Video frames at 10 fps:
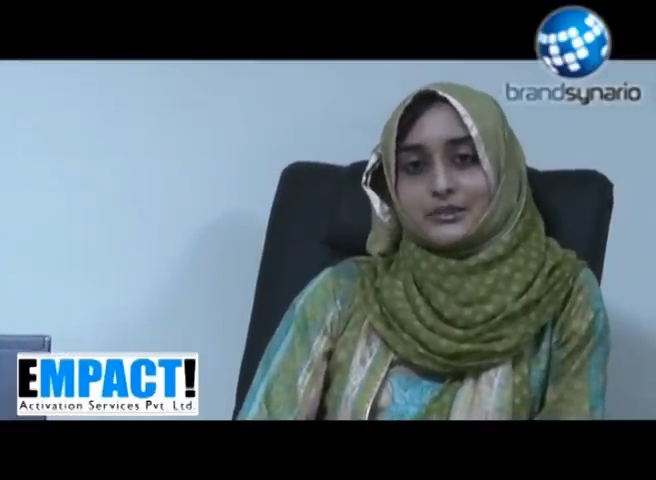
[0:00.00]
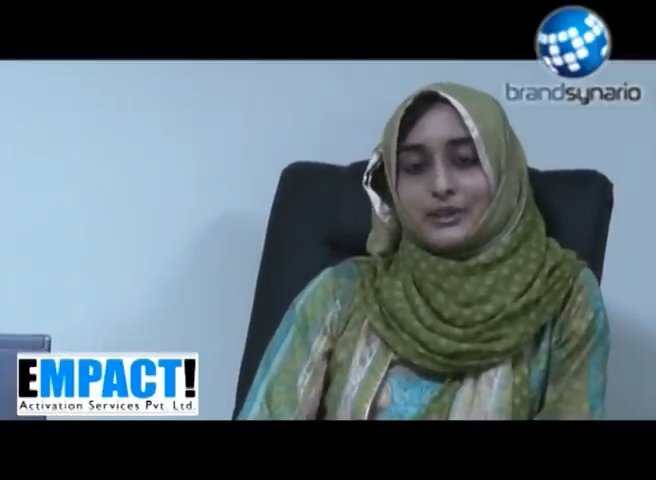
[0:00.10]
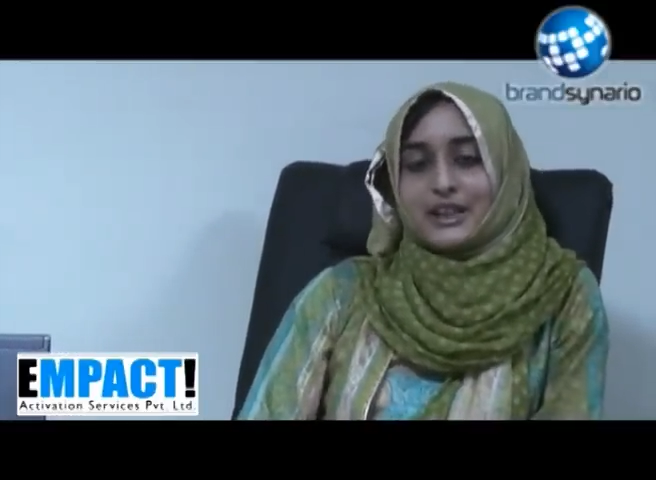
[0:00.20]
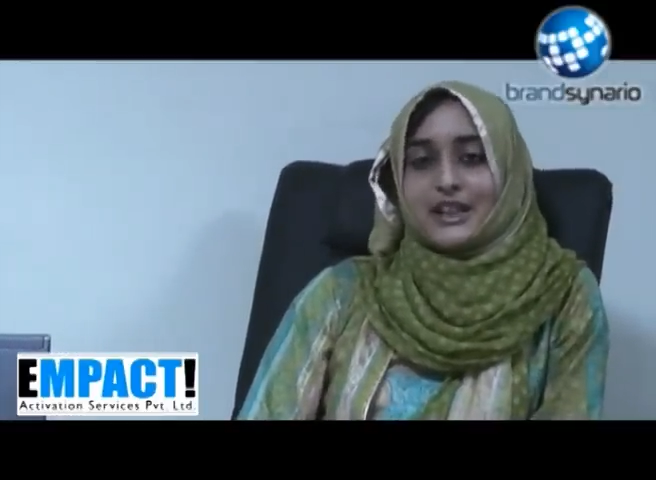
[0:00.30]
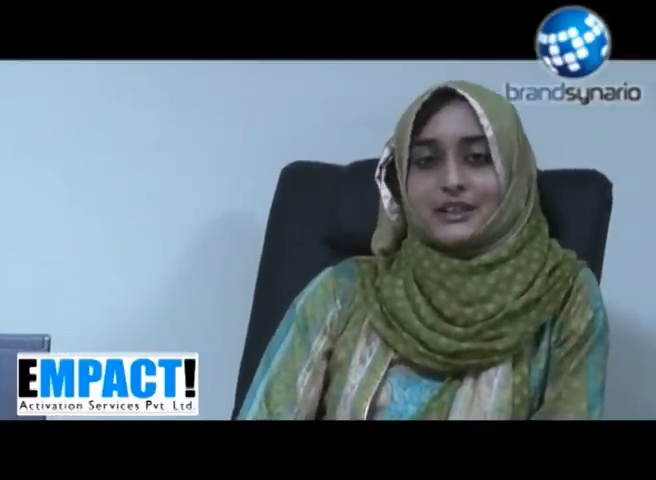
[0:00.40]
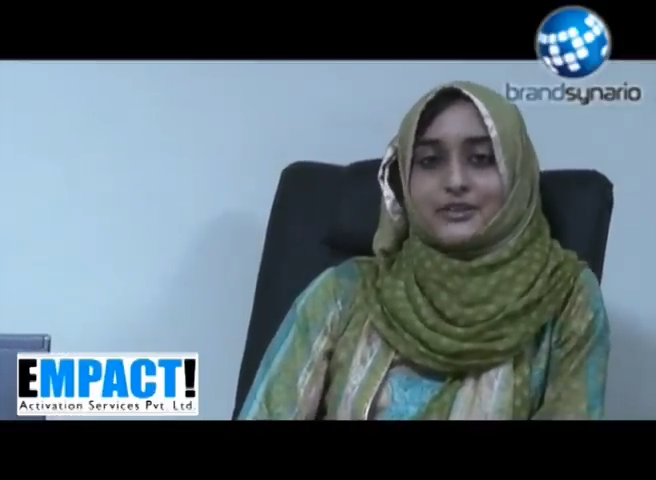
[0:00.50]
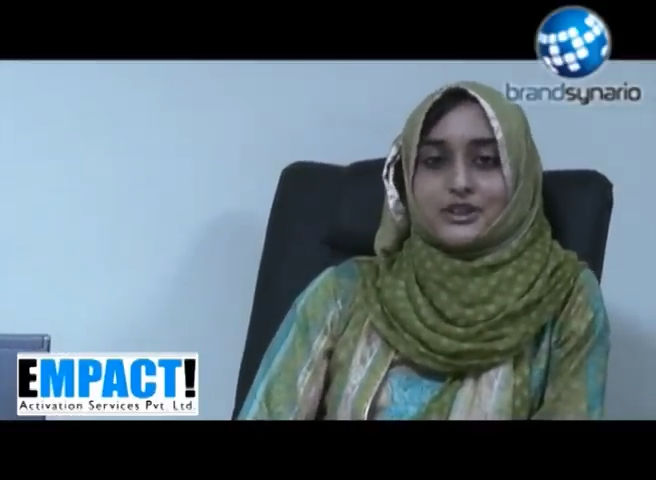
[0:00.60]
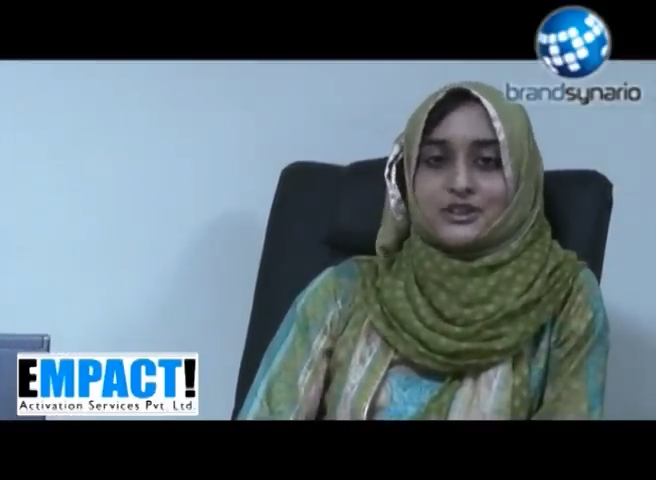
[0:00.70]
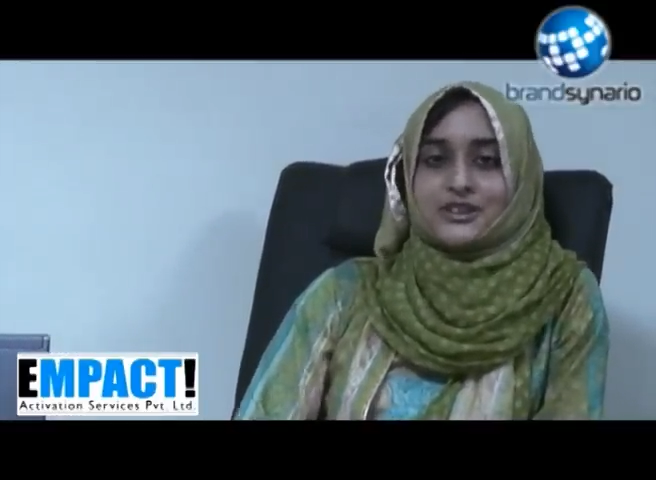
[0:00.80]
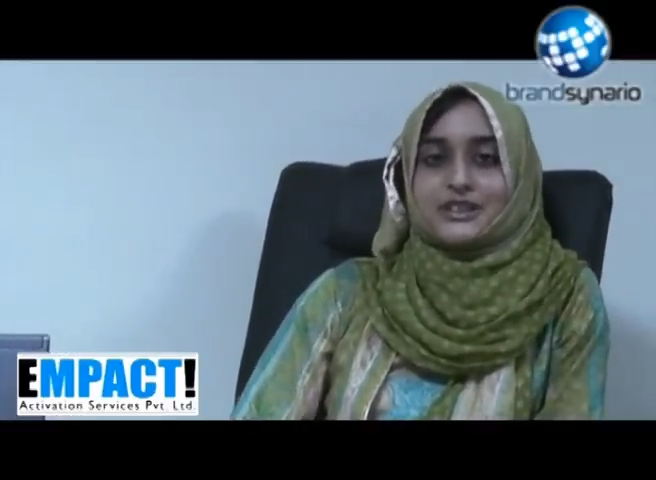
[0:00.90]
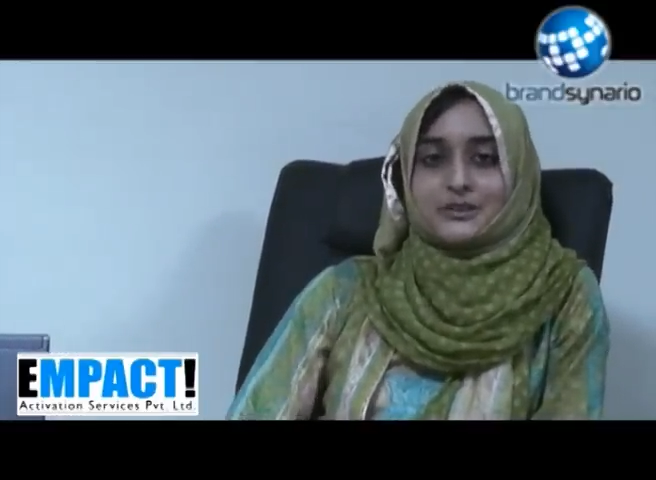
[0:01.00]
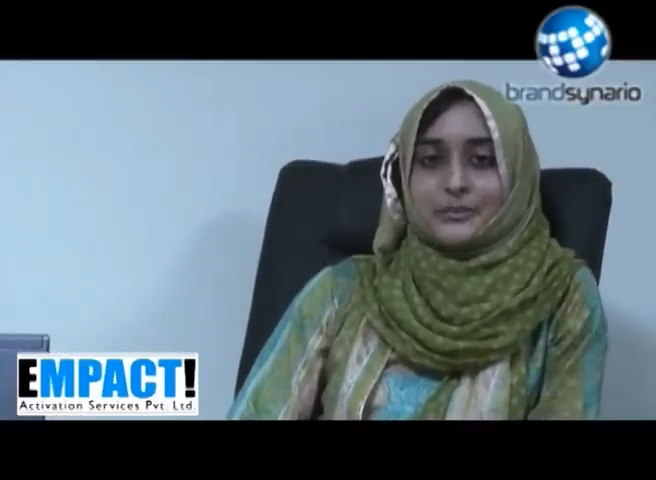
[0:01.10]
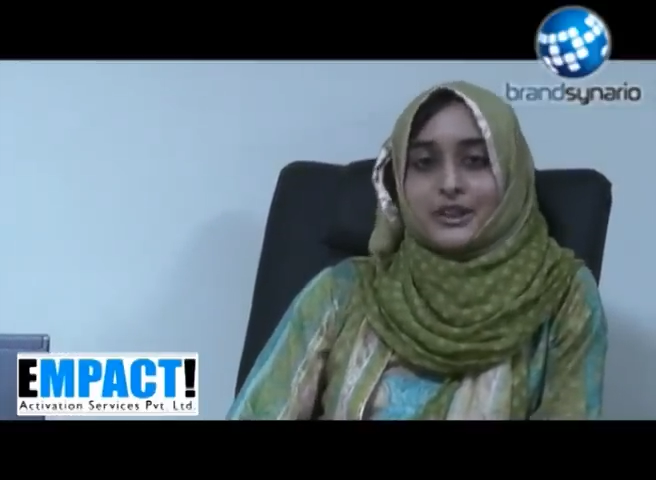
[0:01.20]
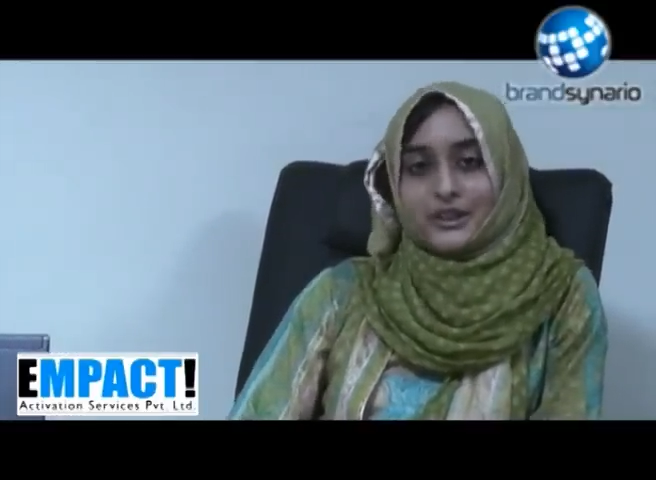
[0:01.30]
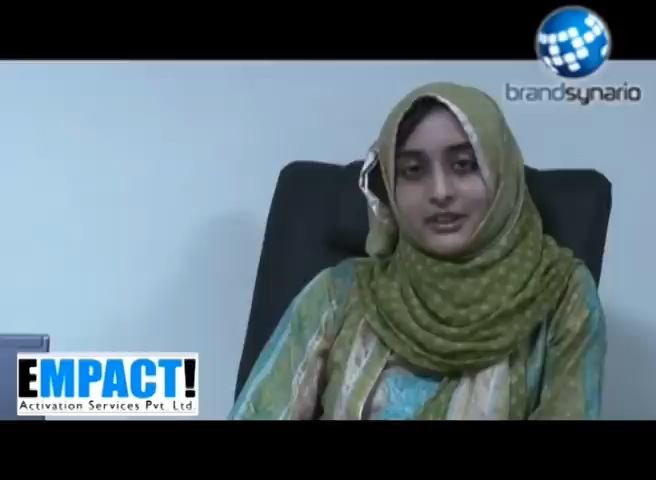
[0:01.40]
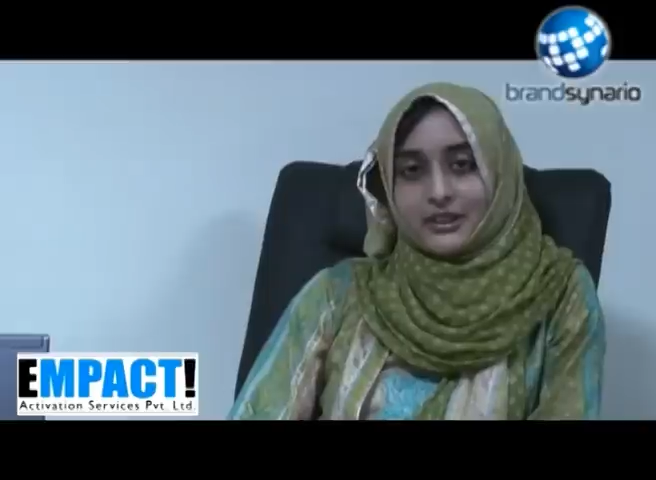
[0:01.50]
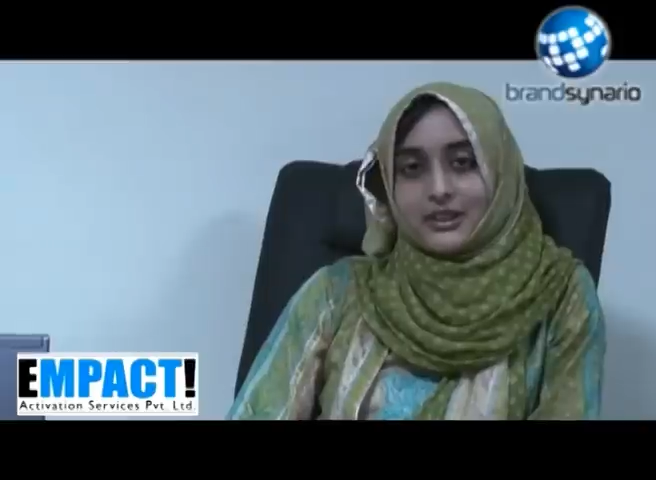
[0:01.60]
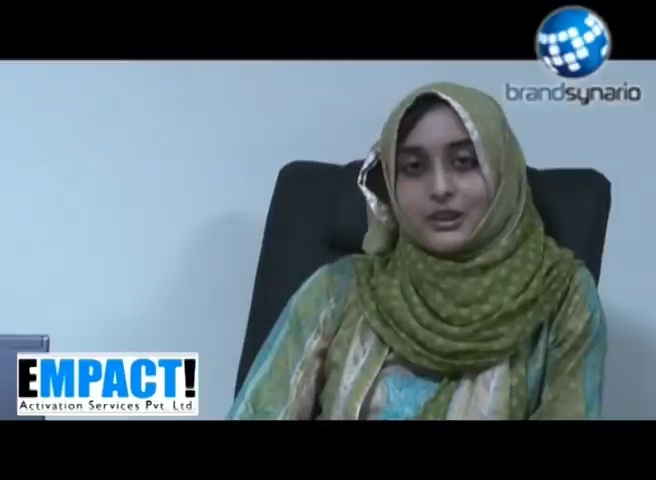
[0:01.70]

Brand activation is bigger